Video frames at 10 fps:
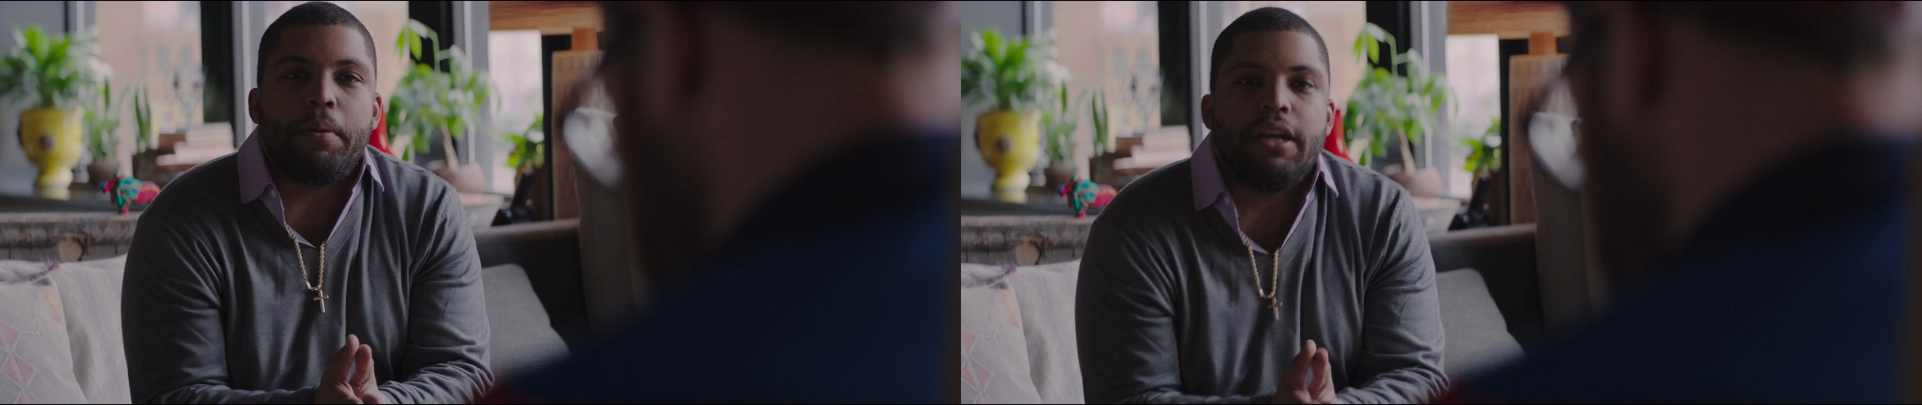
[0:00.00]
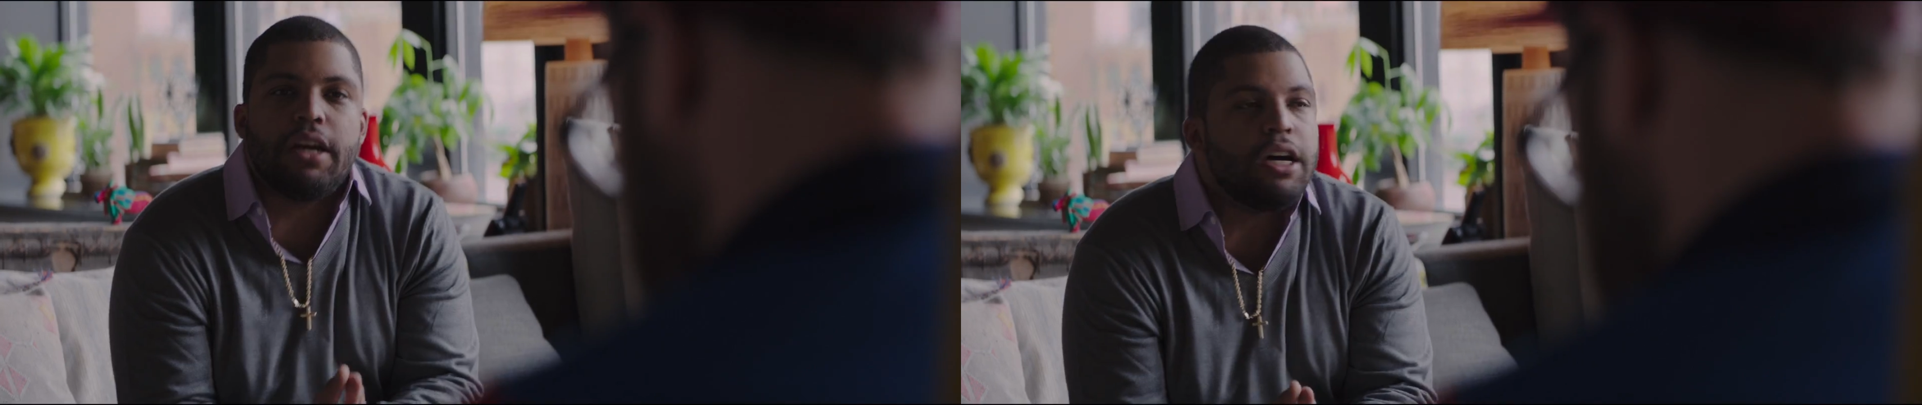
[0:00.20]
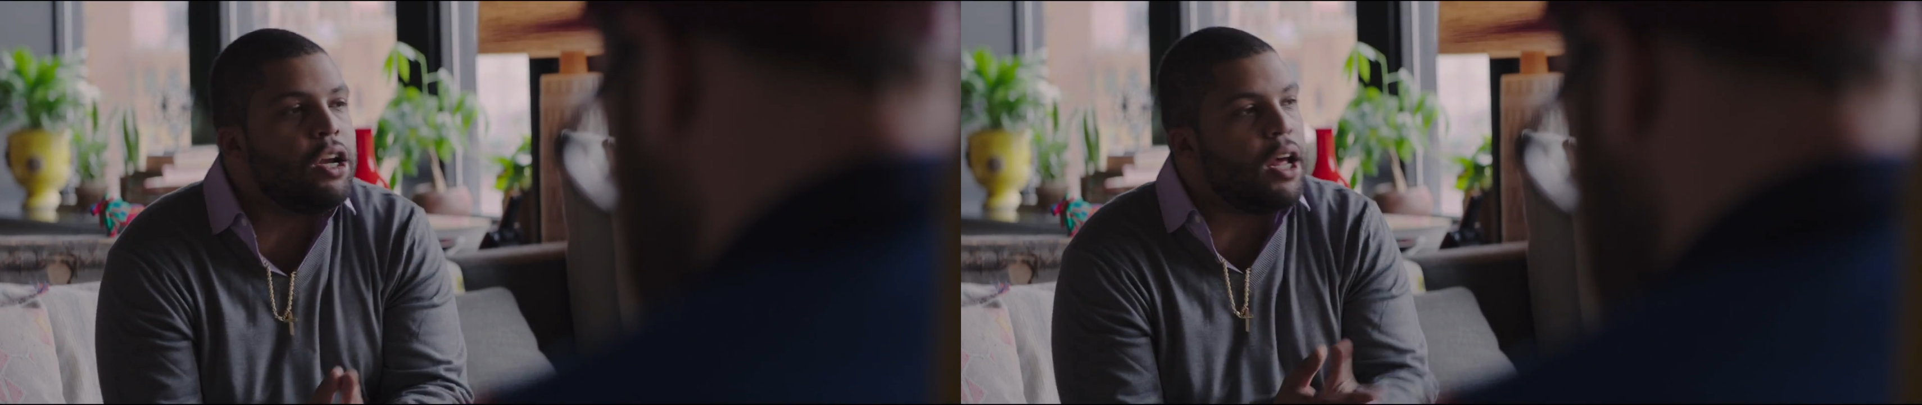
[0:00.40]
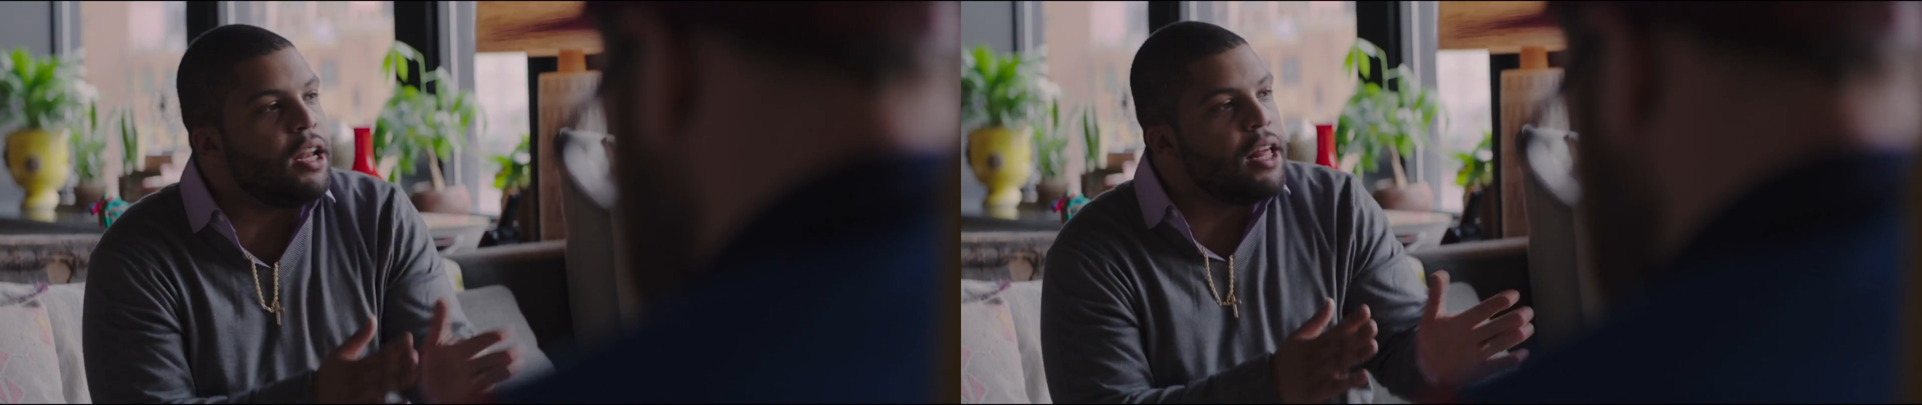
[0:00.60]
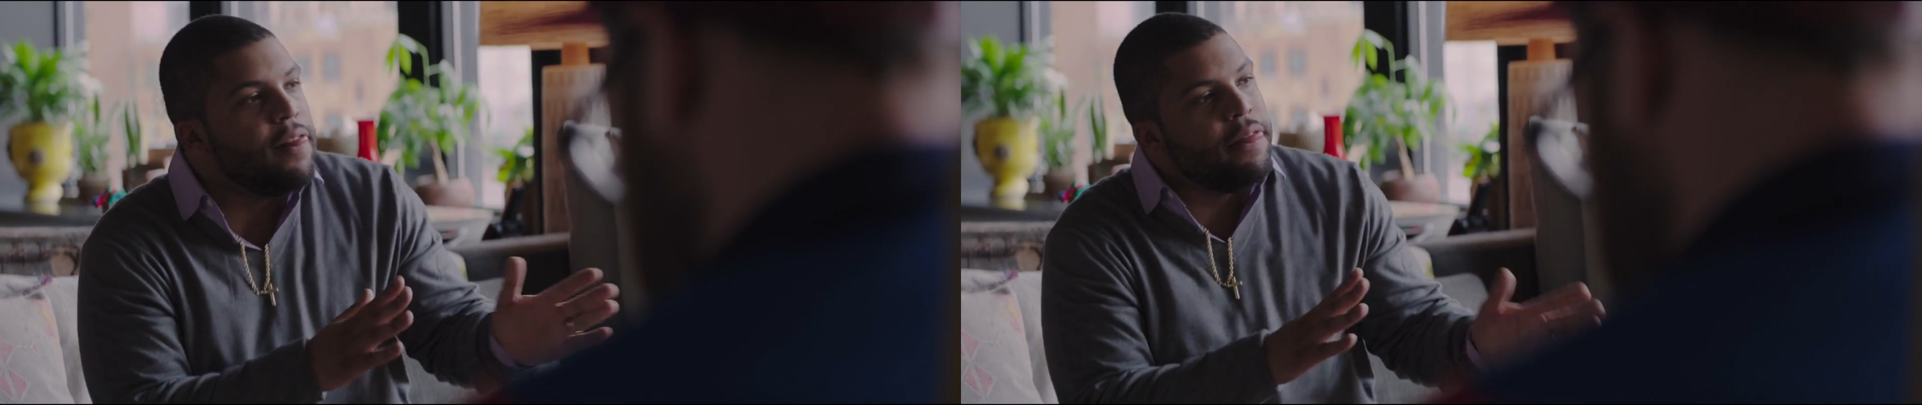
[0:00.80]
been good
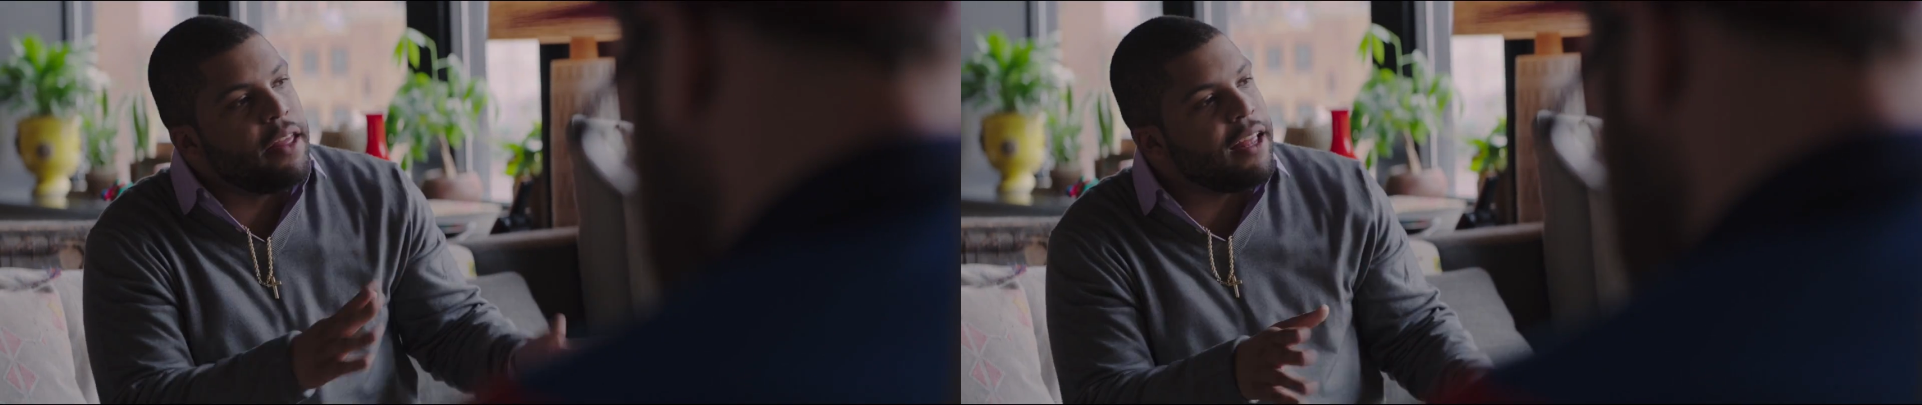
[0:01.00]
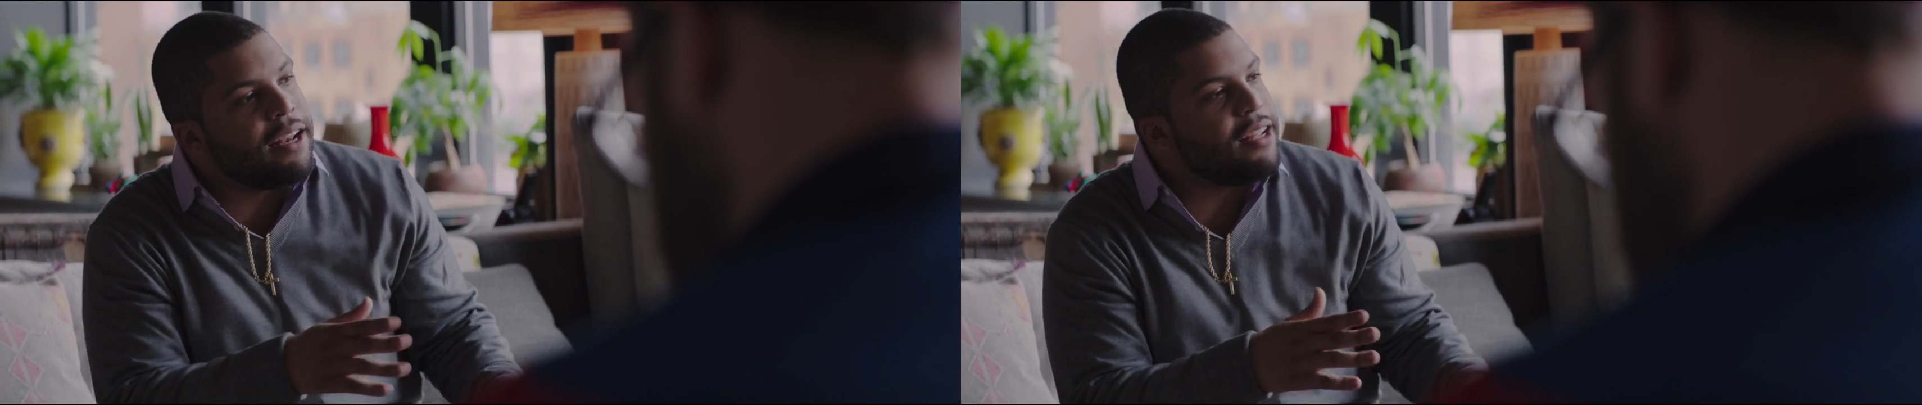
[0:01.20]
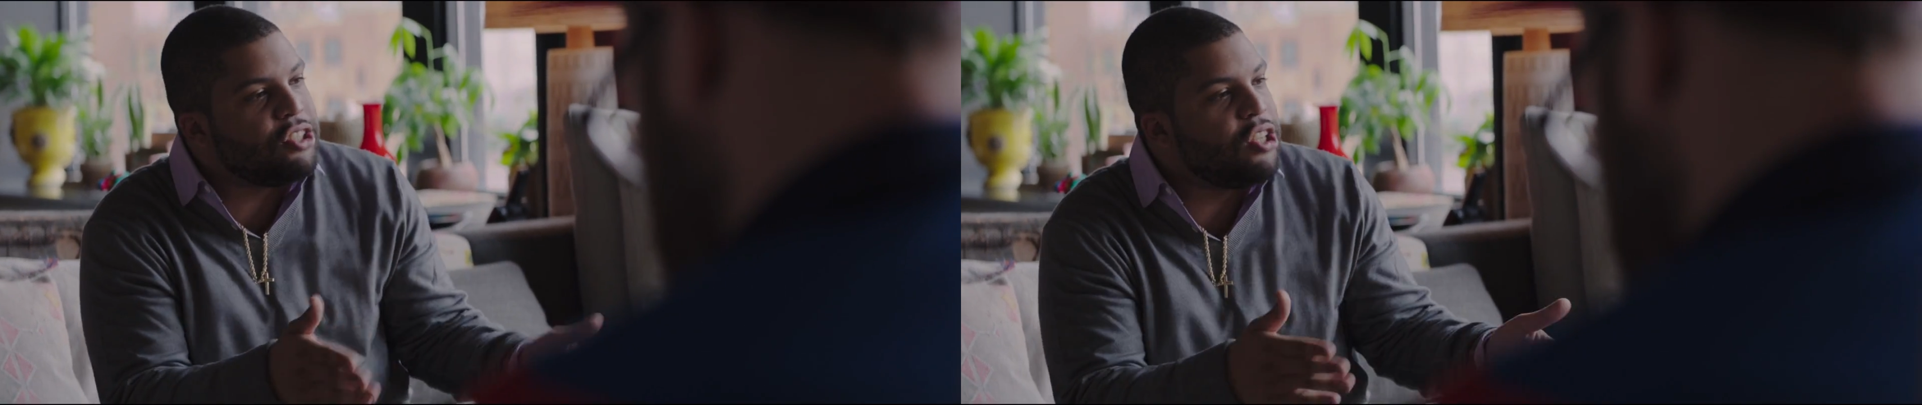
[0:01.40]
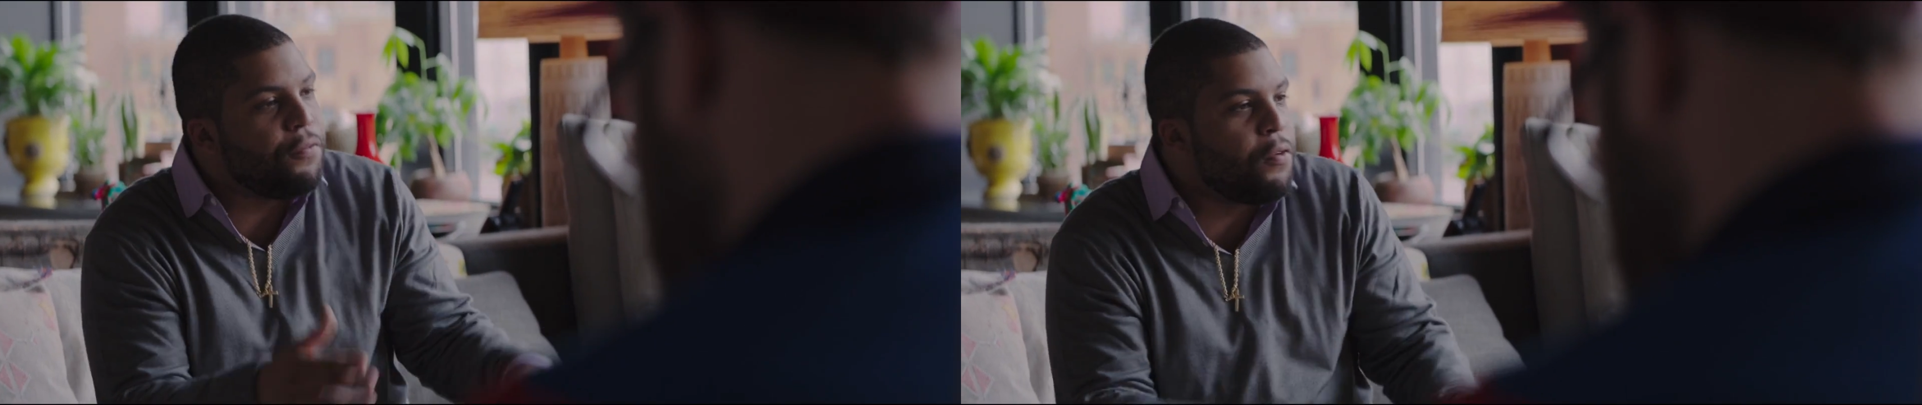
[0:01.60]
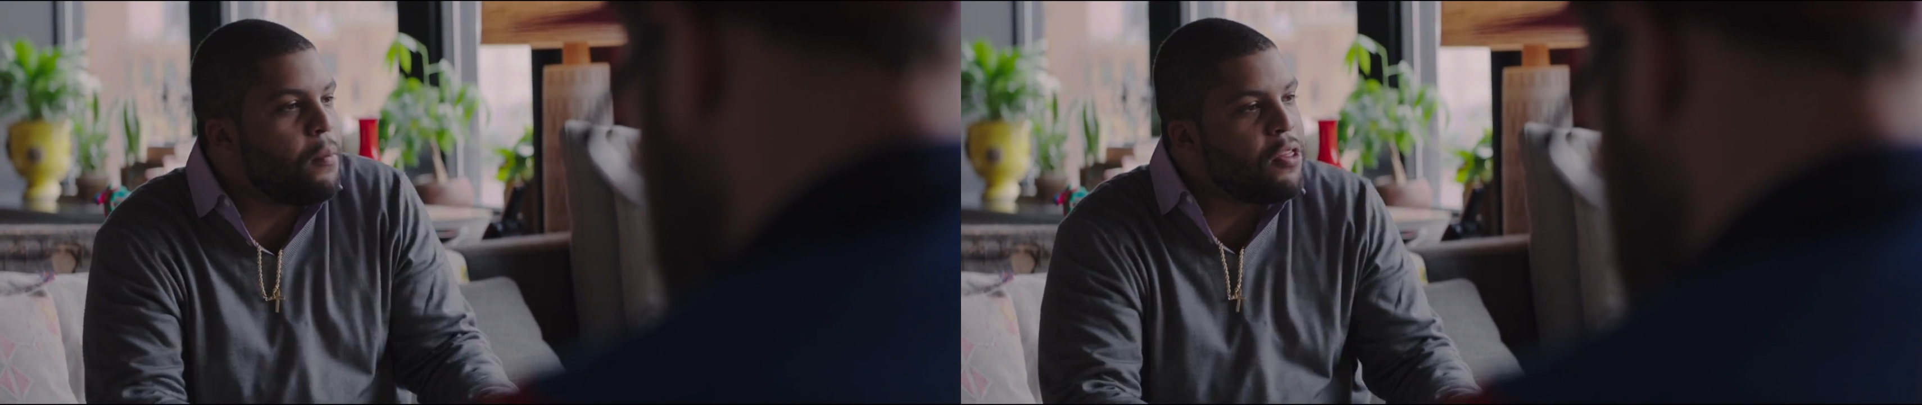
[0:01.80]
at looking at shit from